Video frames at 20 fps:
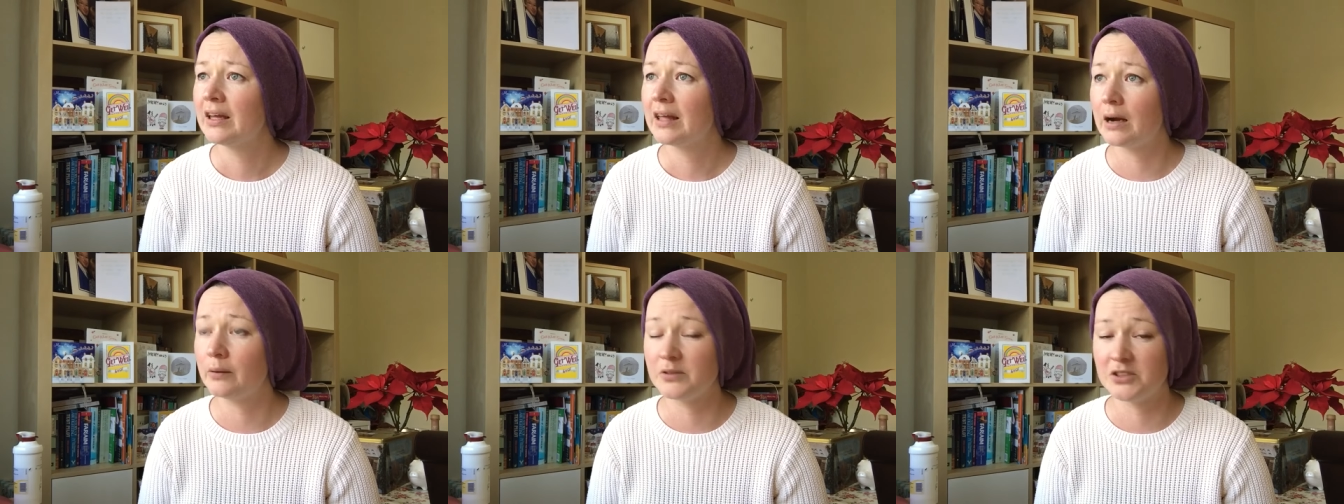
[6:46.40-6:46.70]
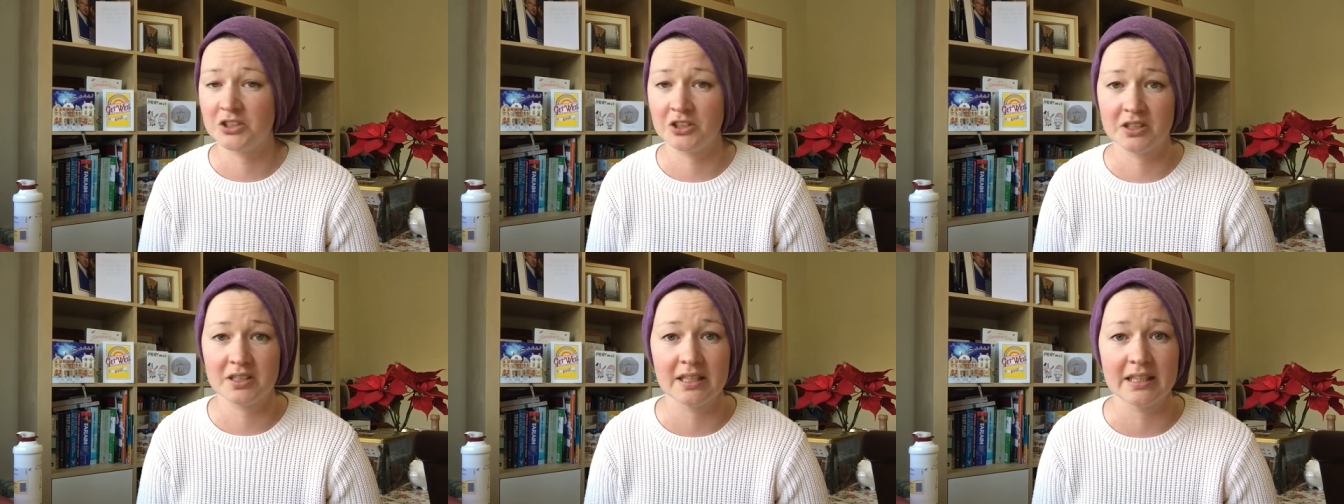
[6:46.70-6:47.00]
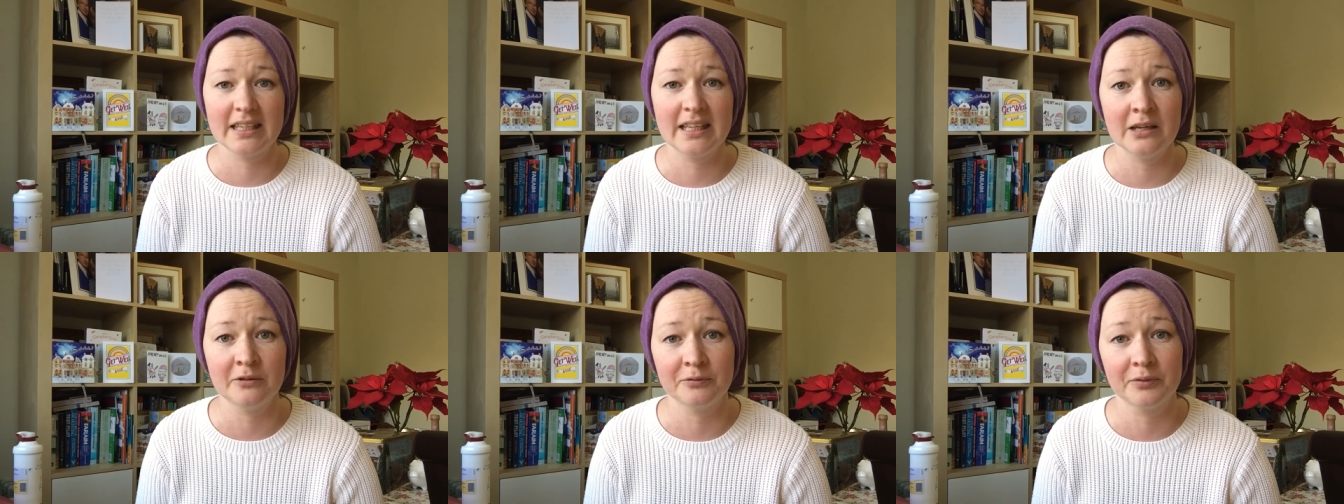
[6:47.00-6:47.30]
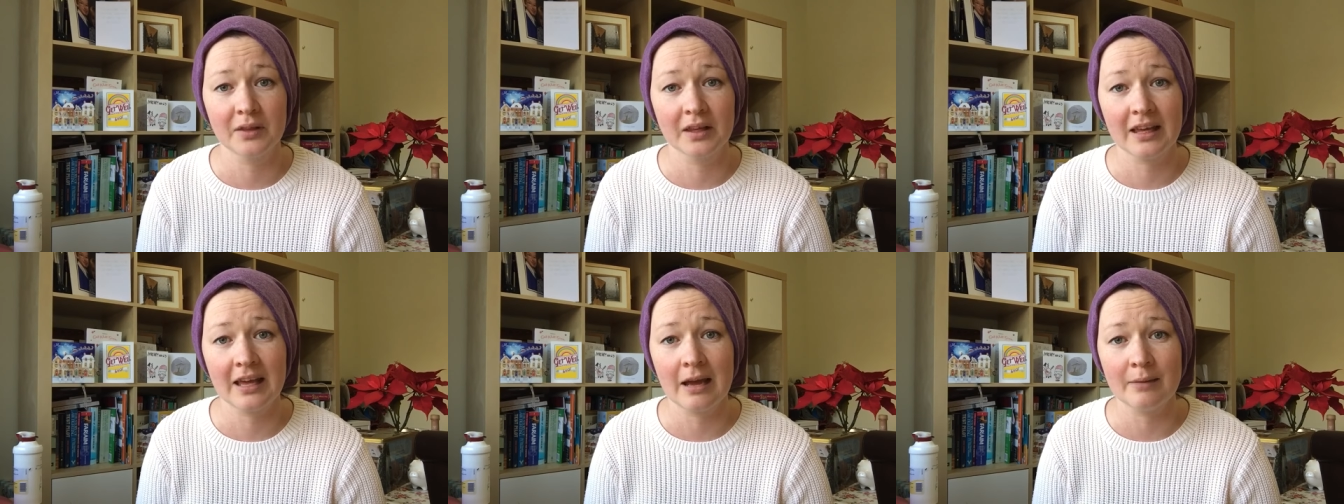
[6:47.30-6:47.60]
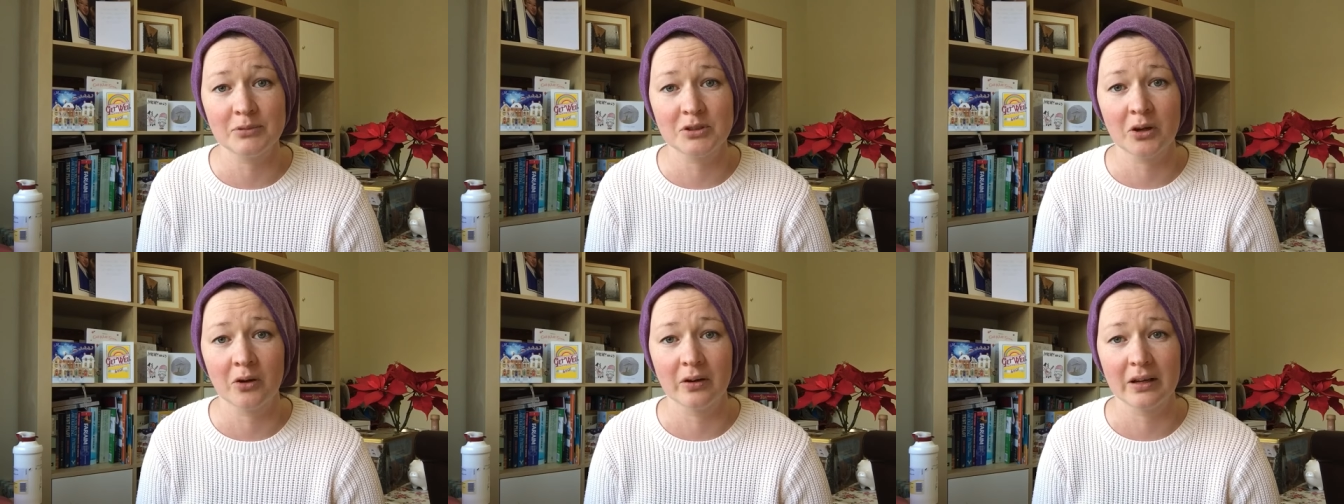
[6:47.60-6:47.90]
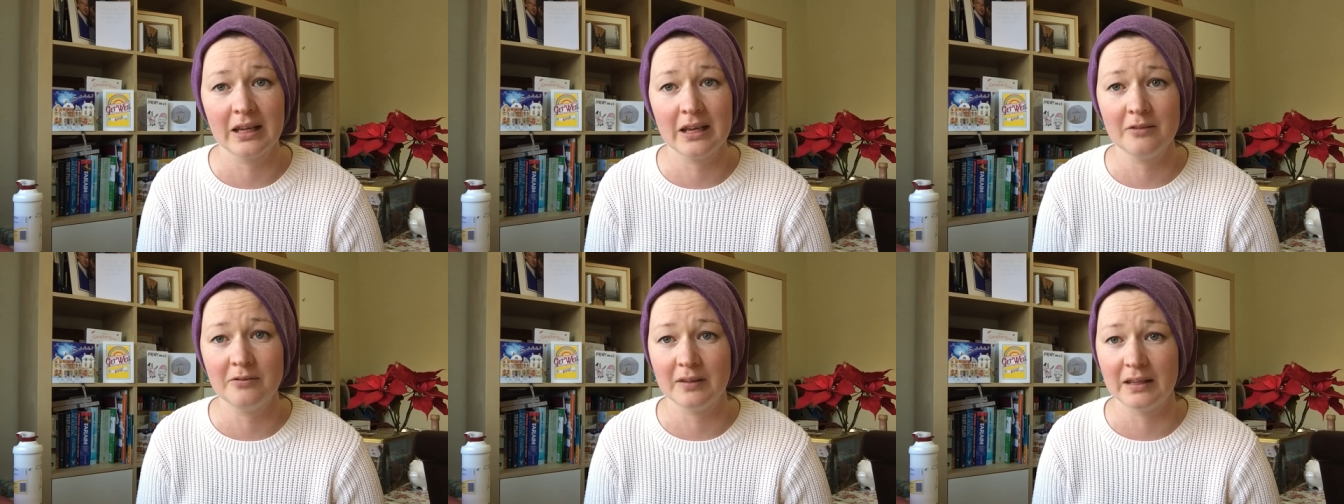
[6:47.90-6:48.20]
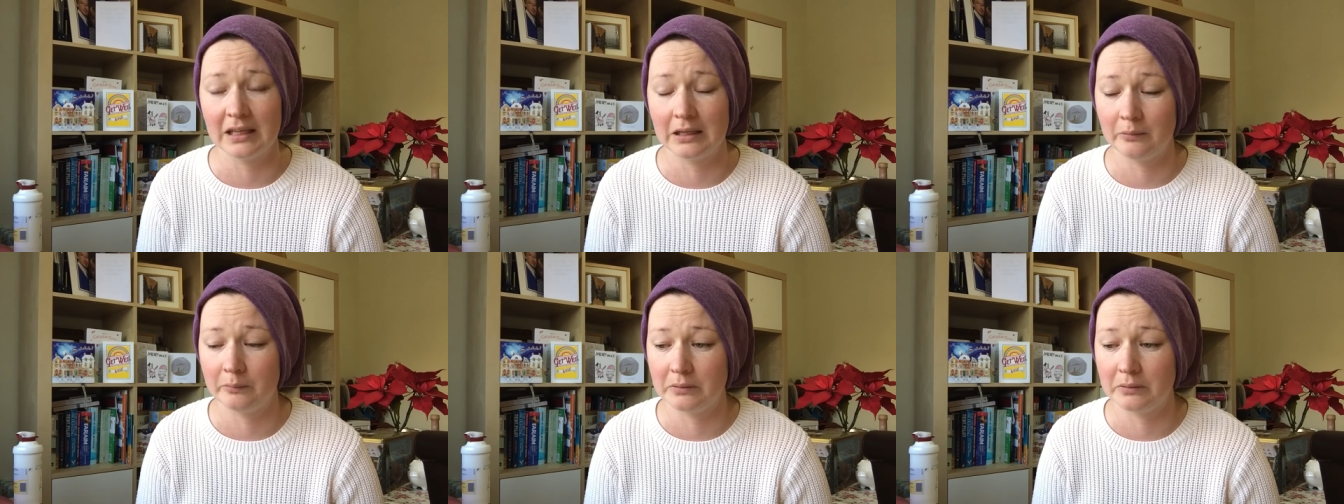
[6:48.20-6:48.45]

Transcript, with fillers: that was just the gift that kept on giving.